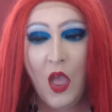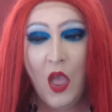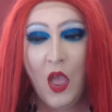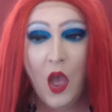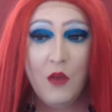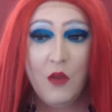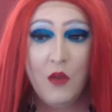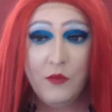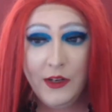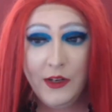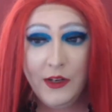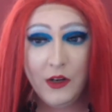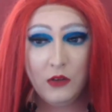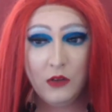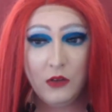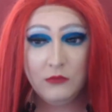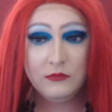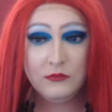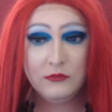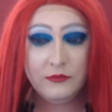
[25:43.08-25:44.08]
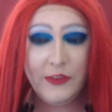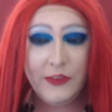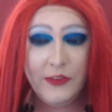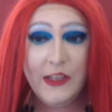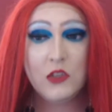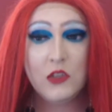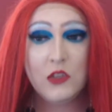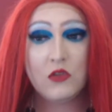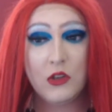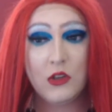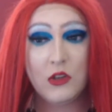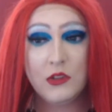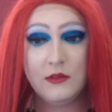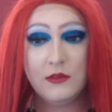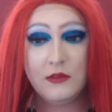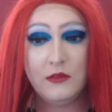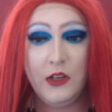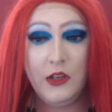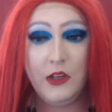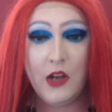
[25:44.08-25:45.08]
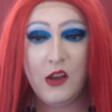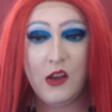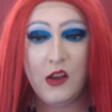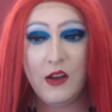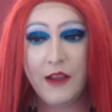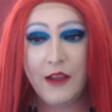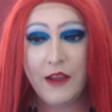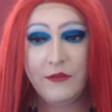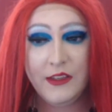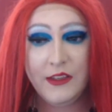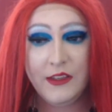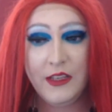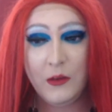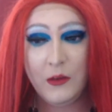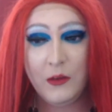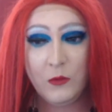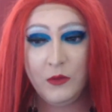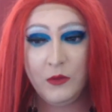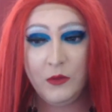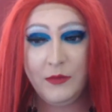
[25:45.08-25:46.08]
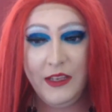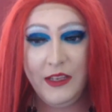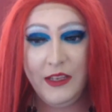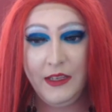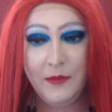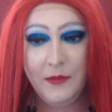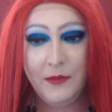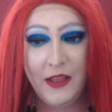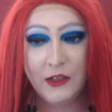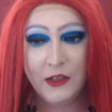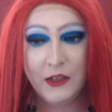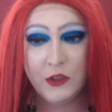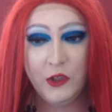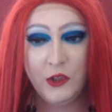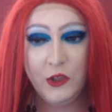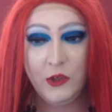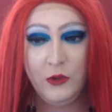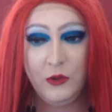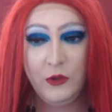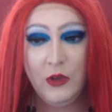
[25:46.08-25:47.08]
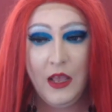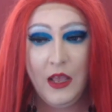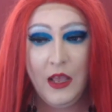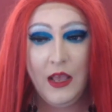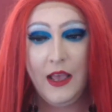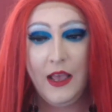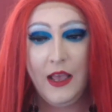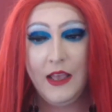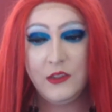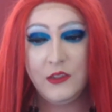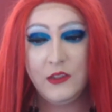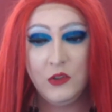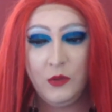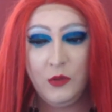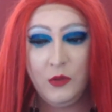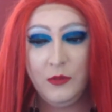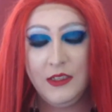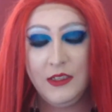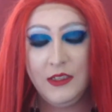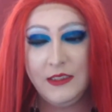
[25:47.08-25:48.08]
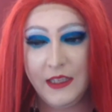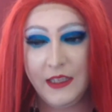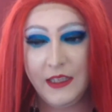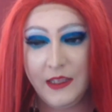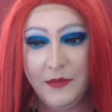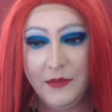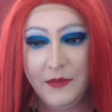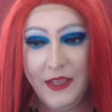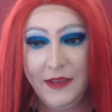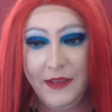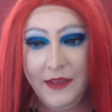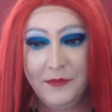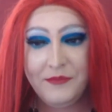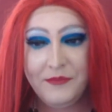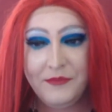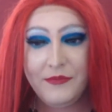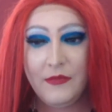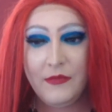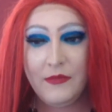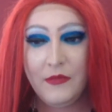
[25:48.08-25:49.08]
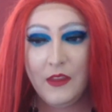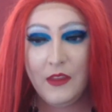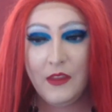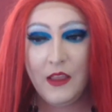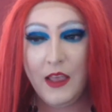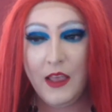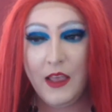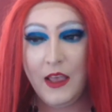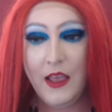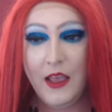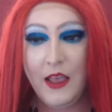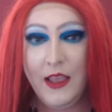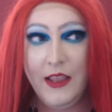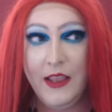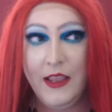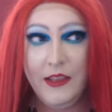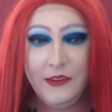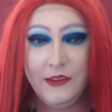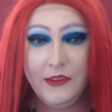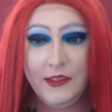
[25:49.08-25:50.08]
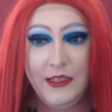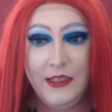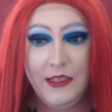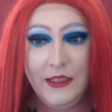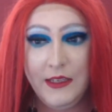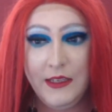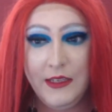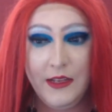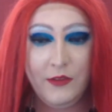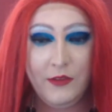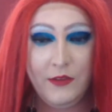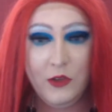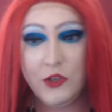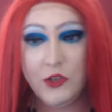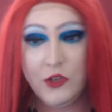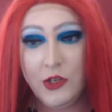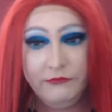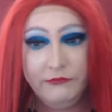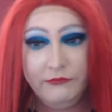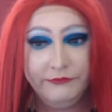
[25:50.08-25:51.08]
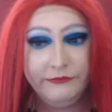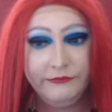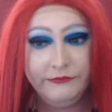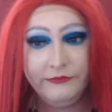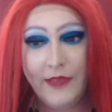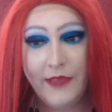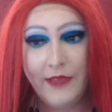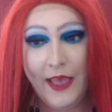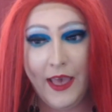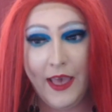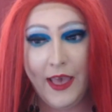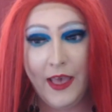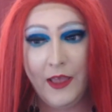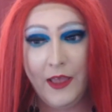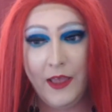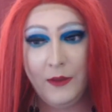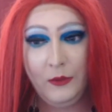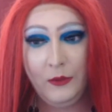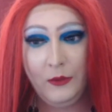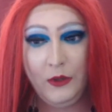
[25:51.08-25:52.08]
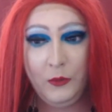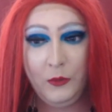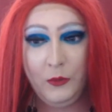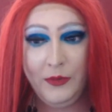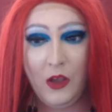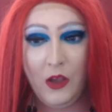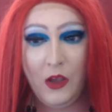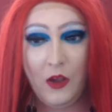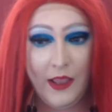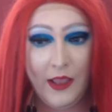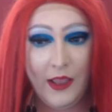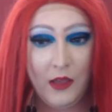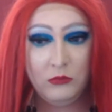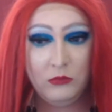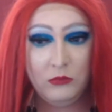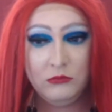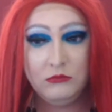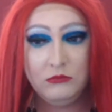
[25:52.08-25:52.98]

Hopefully not. Fingers crossed, you know, everything will be back to as normal as it can be in the near future. And we'll all be going out.